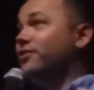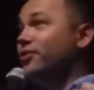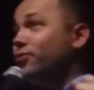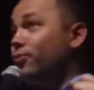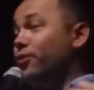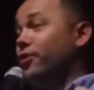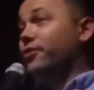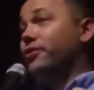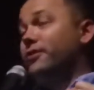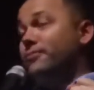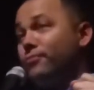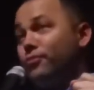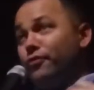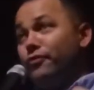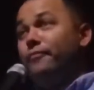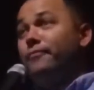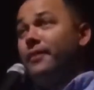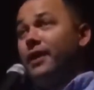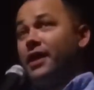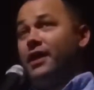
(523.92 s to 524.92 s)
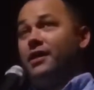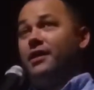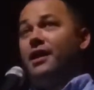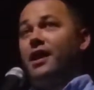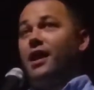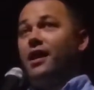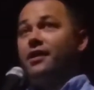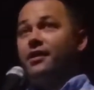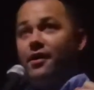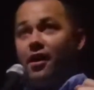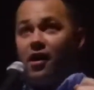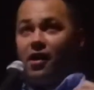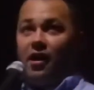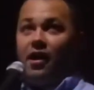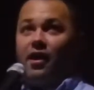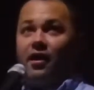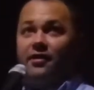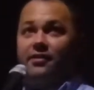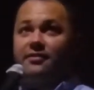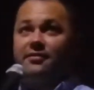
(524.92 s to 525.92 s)
and worthy movement and
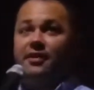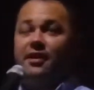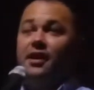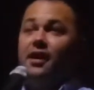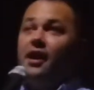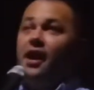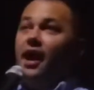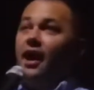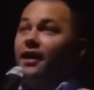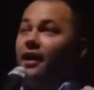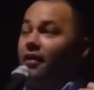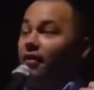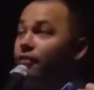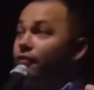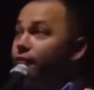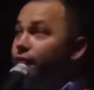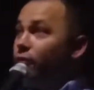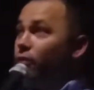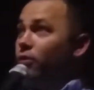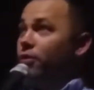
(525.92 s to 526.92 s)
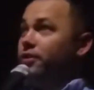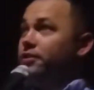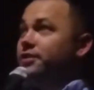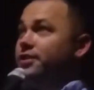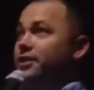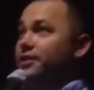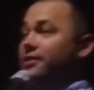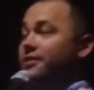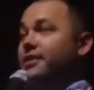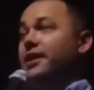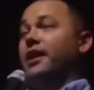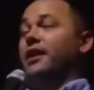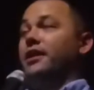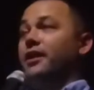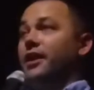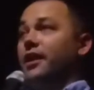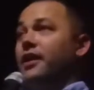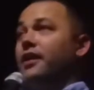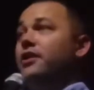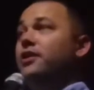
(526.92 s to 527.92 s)
cause, and I look forward to
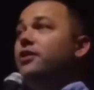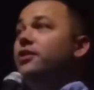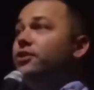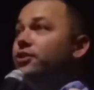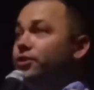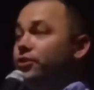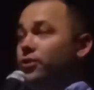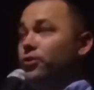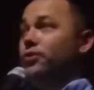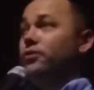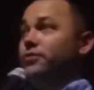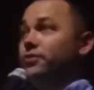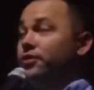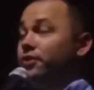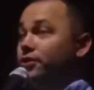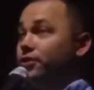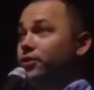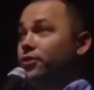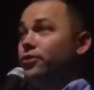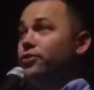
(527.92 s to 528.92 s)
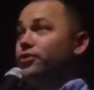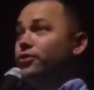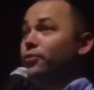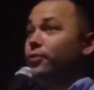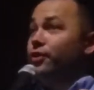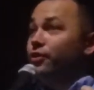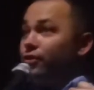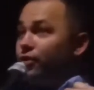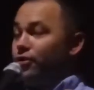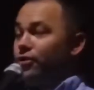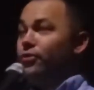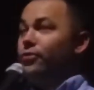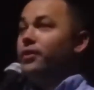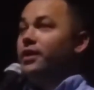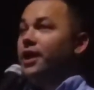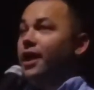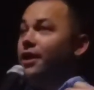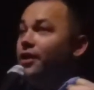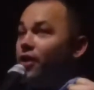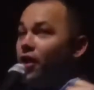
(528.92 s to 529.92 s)
standing shoulder to shoulder with you. And
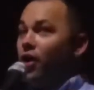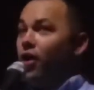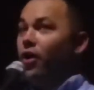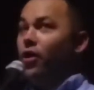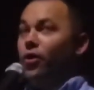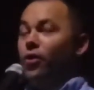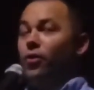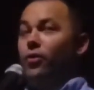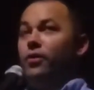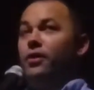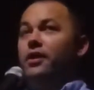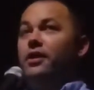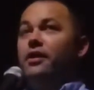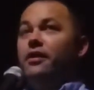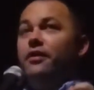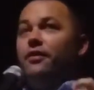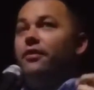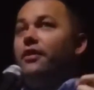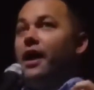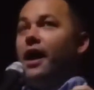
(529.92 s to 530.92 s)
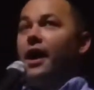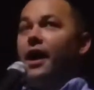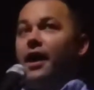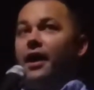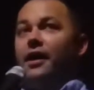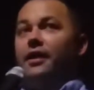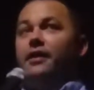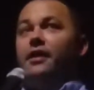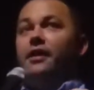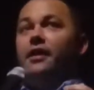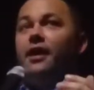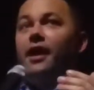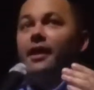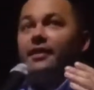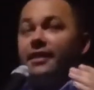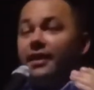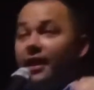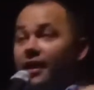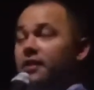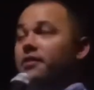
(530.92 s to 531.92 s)
I know that at
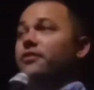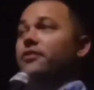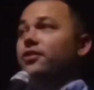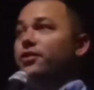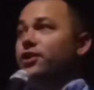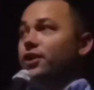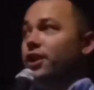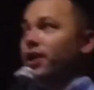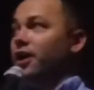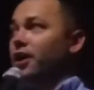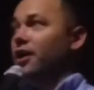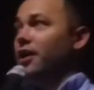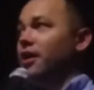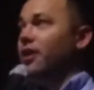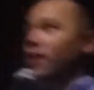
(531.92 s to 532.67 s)
the end of this year,